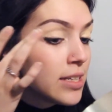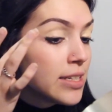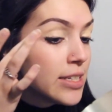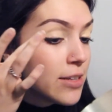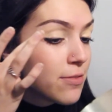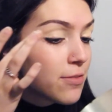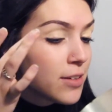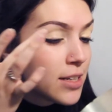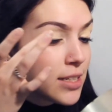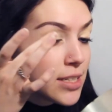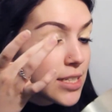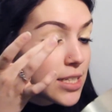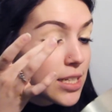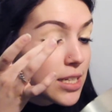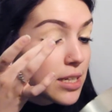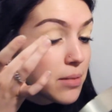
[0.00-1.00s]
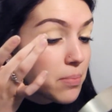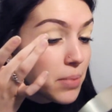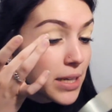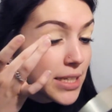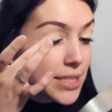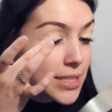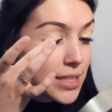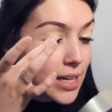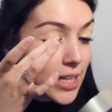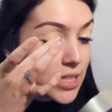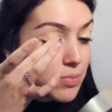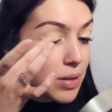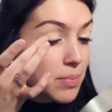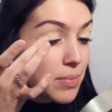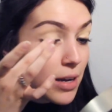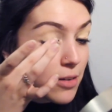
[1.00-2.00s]
different place than I
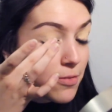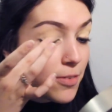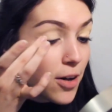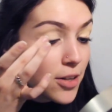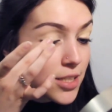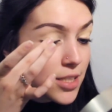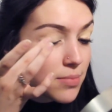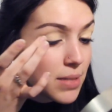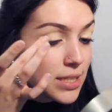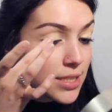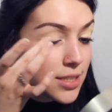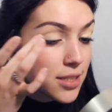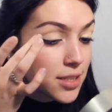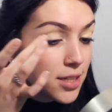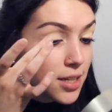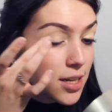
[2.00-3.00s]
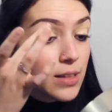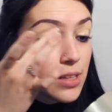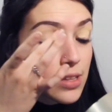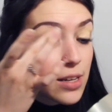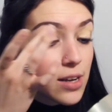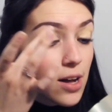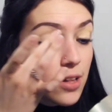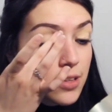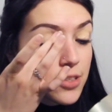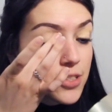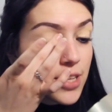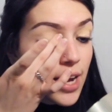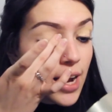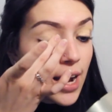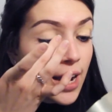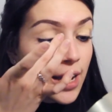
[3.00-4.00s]
spent my fall semester. The college
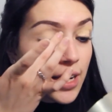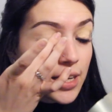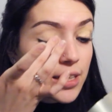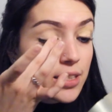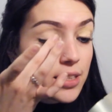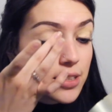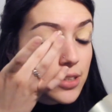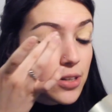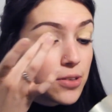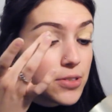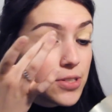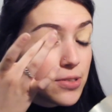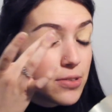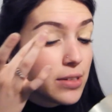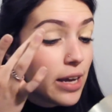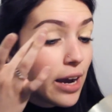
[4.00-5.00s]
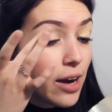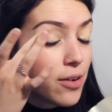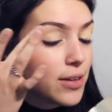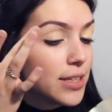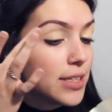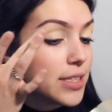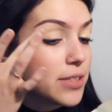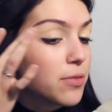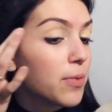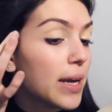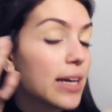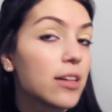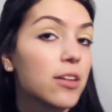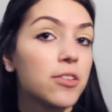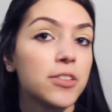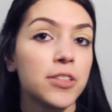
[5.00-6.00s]
that I go to now is way
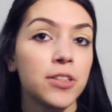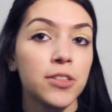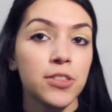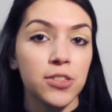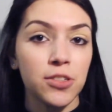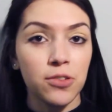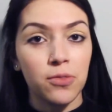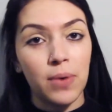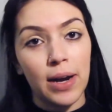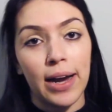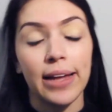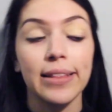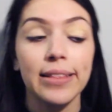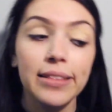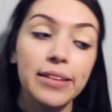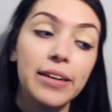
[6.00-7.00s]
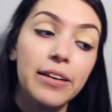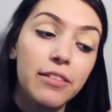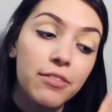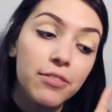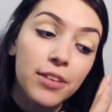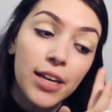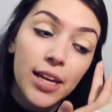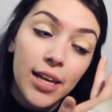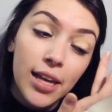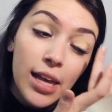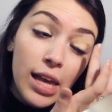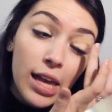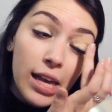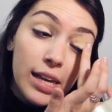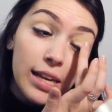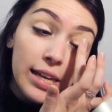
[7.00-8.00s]
closer to where I live,
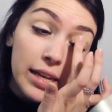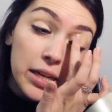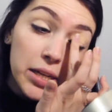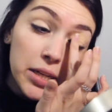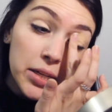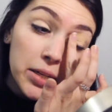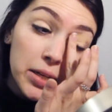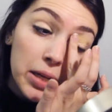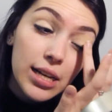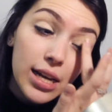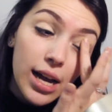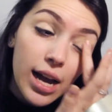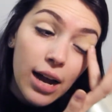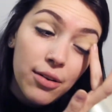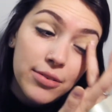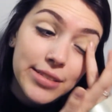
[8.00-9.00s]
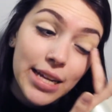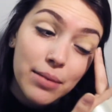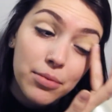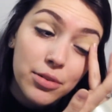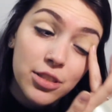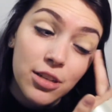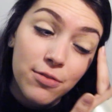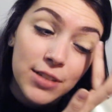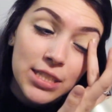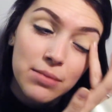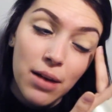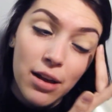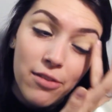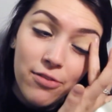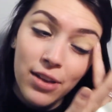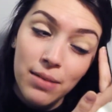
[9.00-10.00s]
and I was able to visit
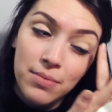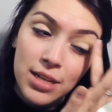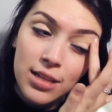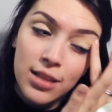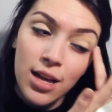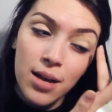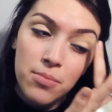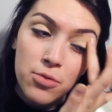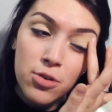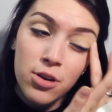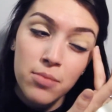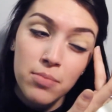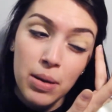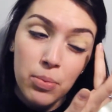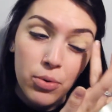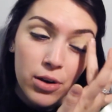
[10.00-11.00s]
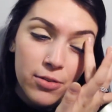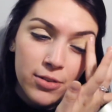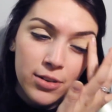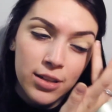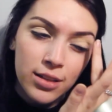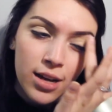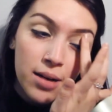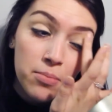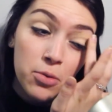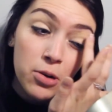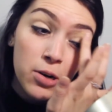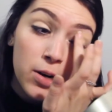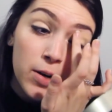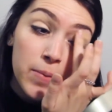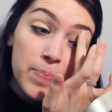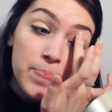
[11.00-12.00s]
my family a lot more, my boyfriend a lot
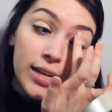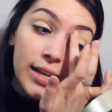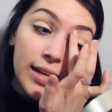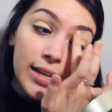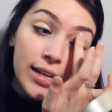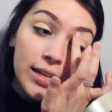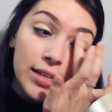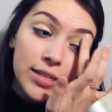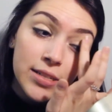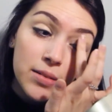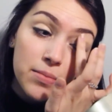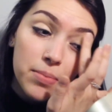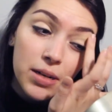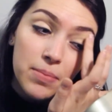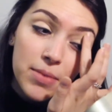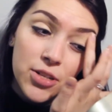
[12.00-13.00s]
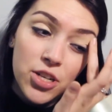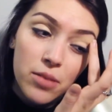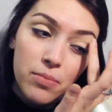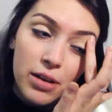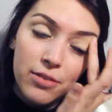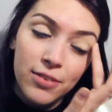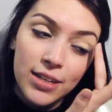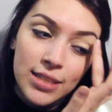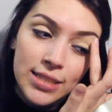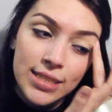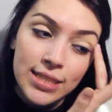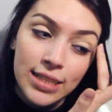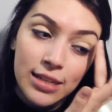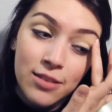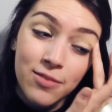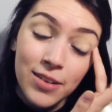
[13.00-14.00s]
more, and pretty much all my friends
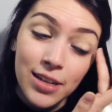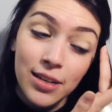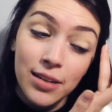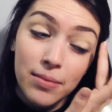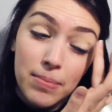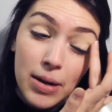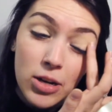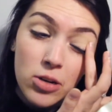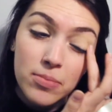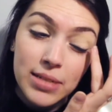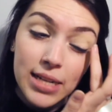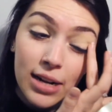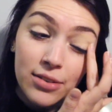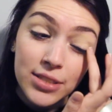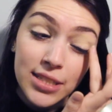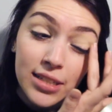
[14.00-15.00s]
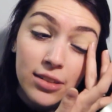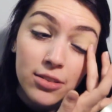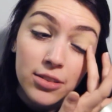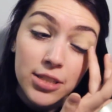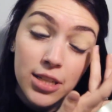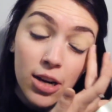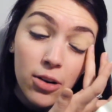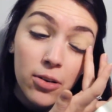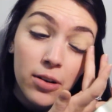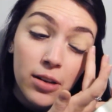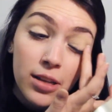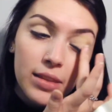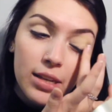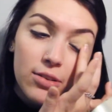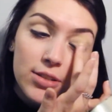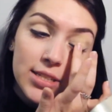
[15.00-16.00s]
live in my hometown still, so
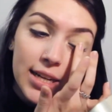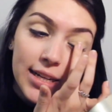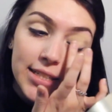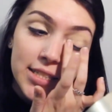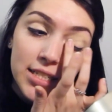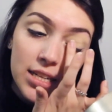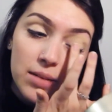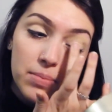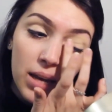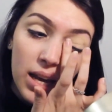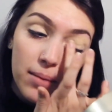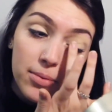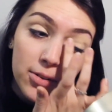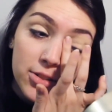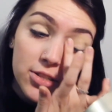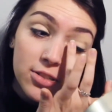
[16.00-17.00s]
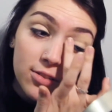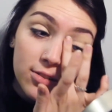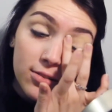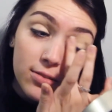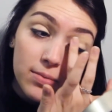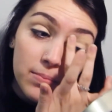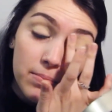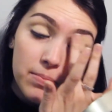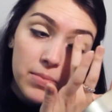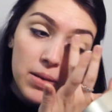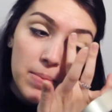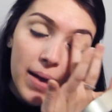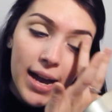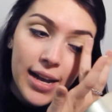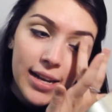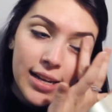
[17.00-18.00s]
it was nice to be able to be
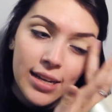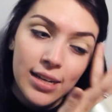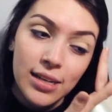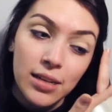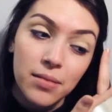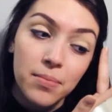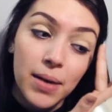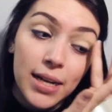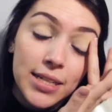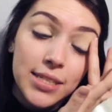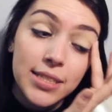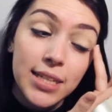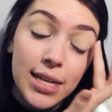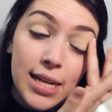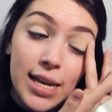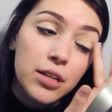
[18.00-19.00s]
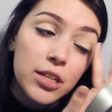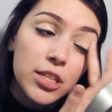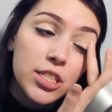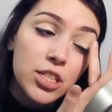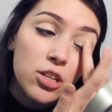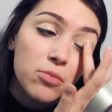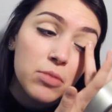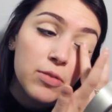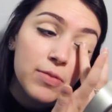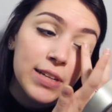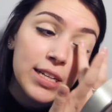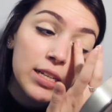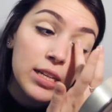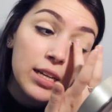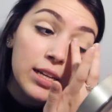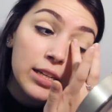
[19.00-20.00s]
back in my city. So
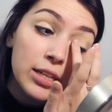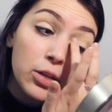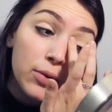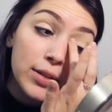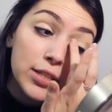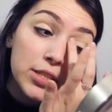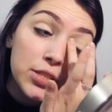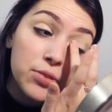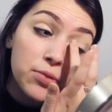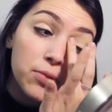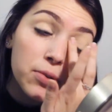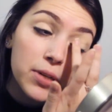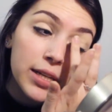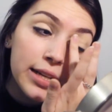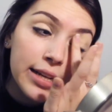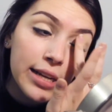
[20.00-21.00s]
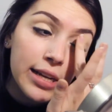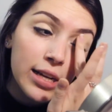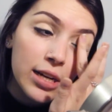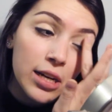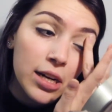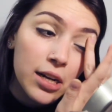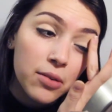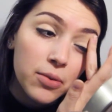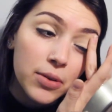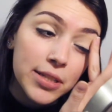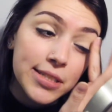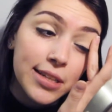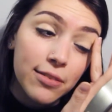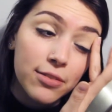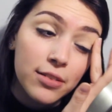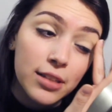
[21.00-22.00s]
moving and going to school here was
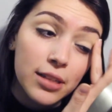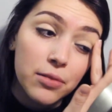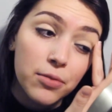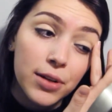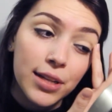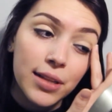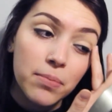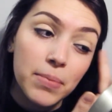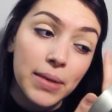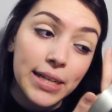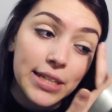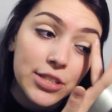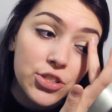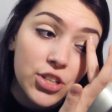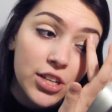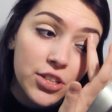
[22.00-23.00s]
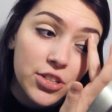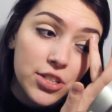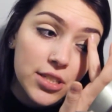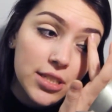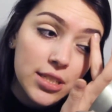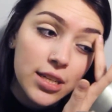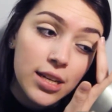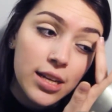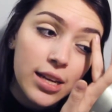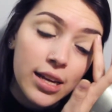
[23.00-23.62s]
definitely one of the biggest changes,